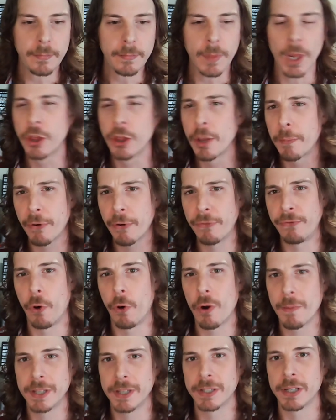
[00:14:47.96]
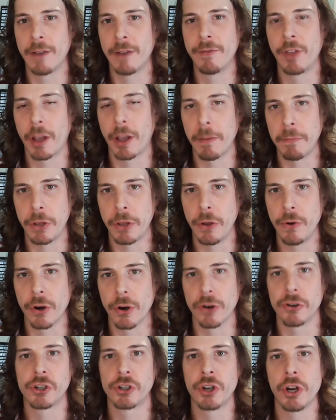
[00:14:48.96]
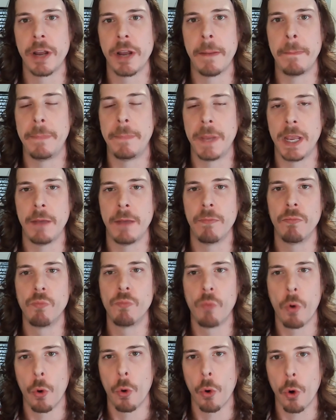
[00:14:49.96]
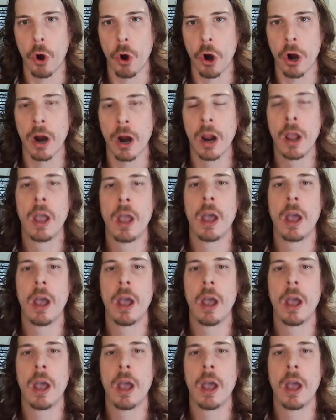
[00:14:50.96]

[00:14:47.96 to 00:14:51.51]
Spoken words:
the performance of the computer. Should it be more